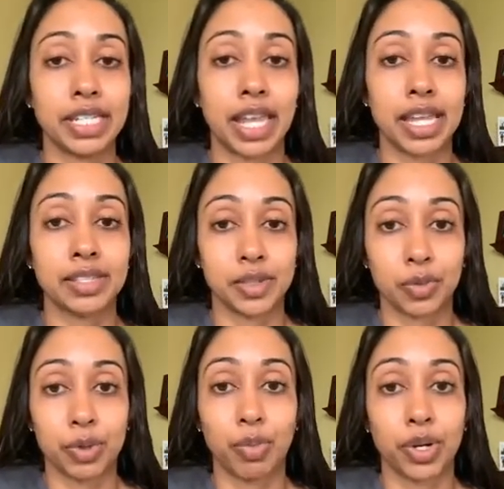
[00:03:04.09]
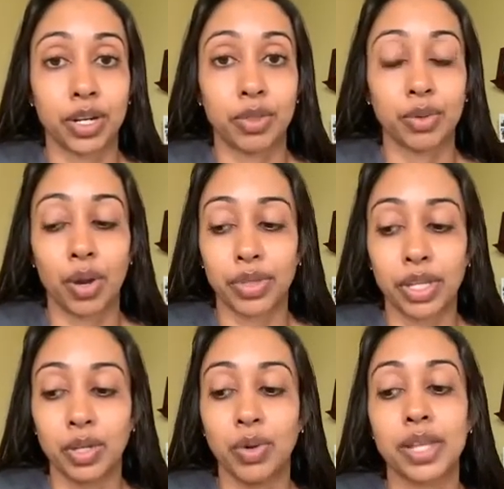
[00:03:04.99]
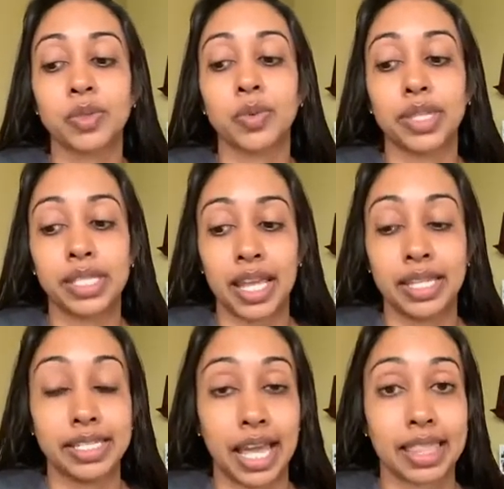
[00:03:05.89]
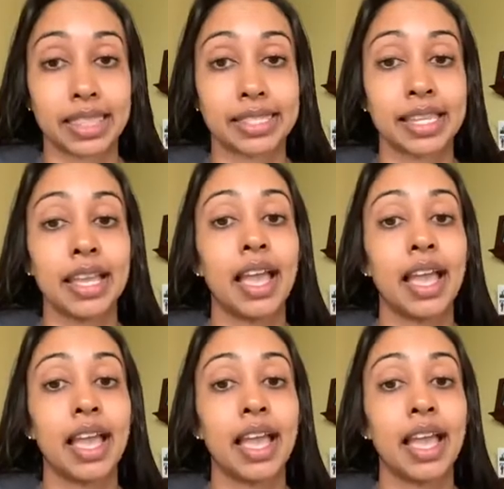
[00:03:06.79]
cases reported throughout the U.S. with 10 deaths.